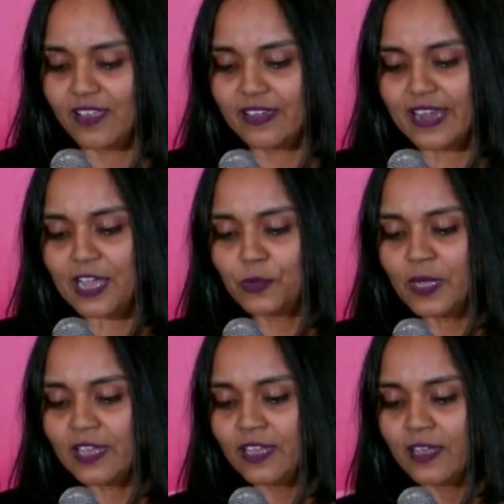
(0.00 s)

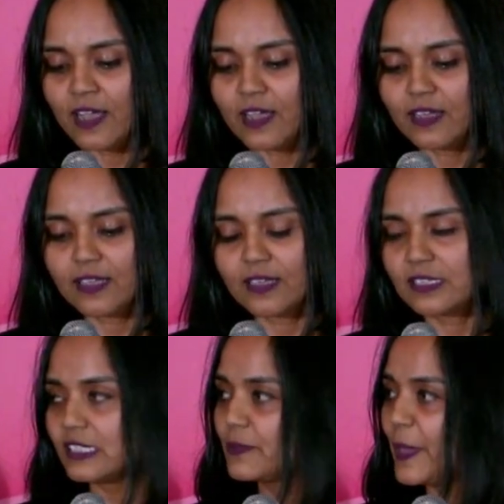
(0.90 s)
Now,
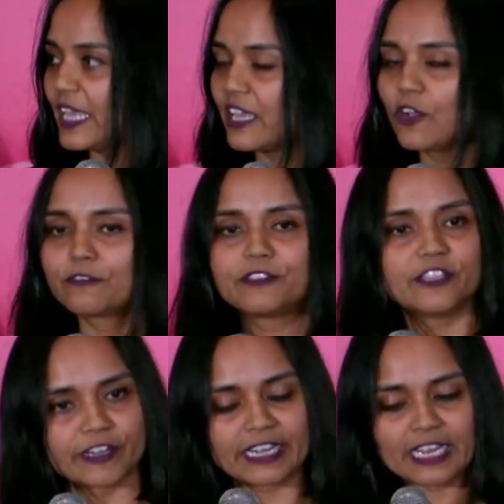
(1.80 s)
speaking of
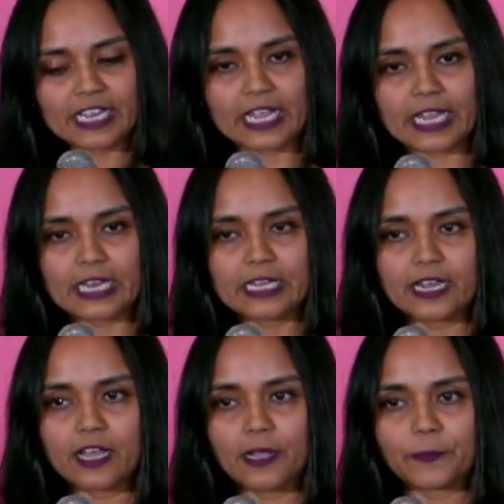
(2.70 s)
learning in
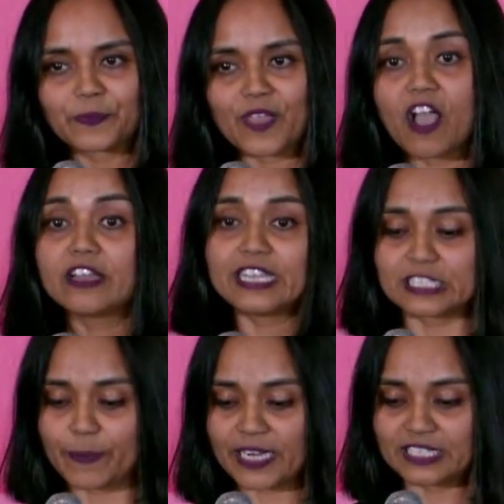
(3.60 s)

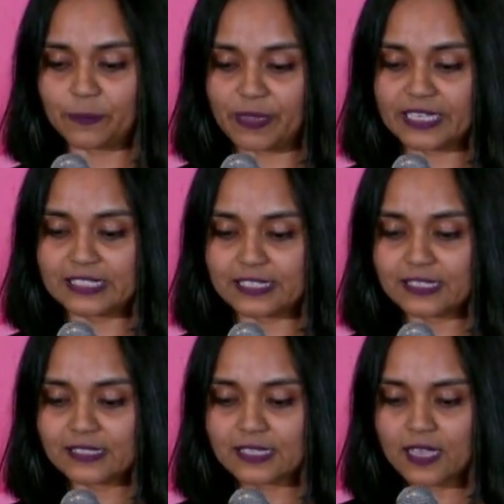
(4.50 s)
unexpected
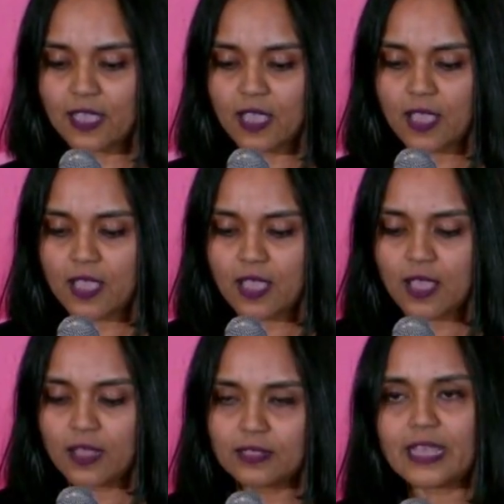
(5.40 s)
places,
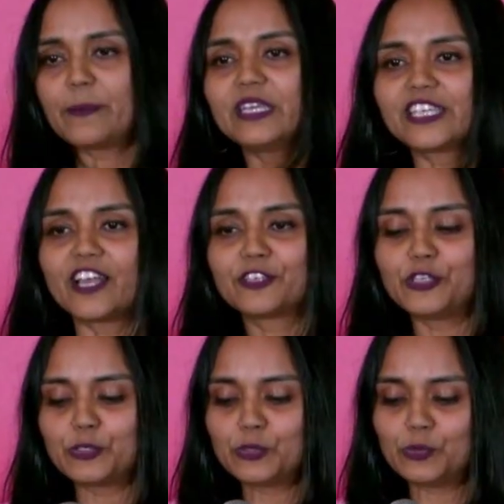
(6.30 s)
let me tell
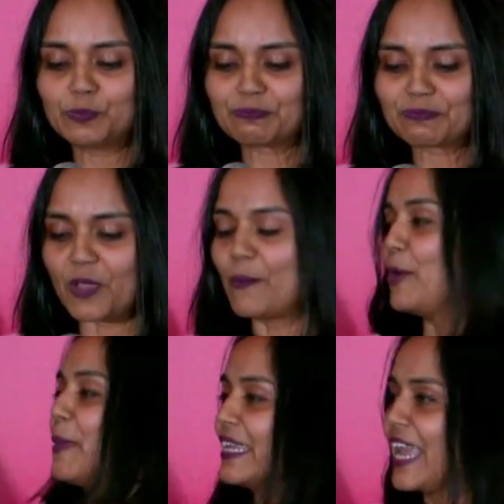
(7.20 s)
you
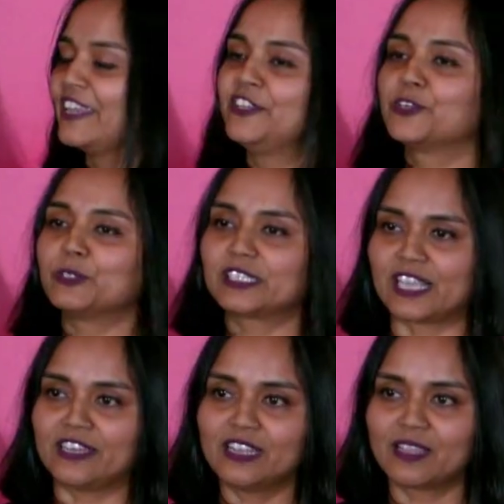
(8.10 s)
about my 9-year-old
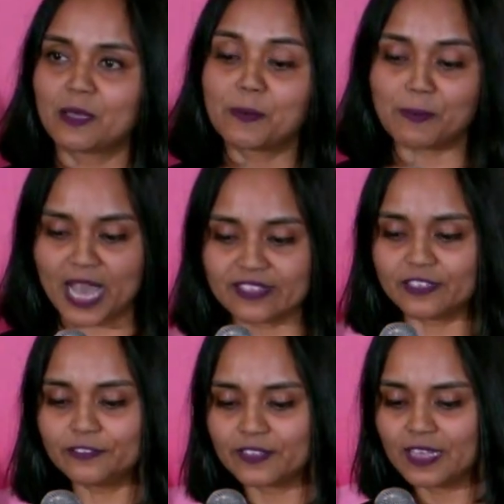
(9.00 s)
son,
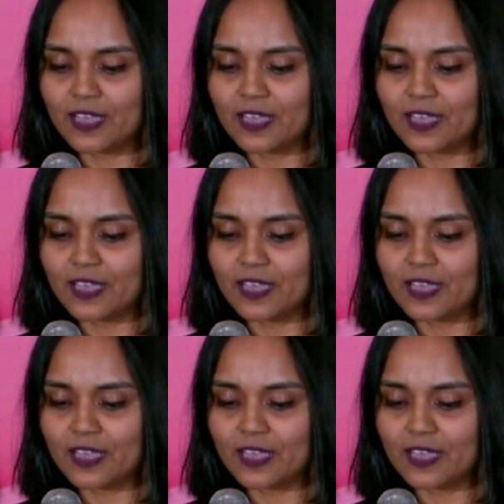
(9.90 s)
Madhav.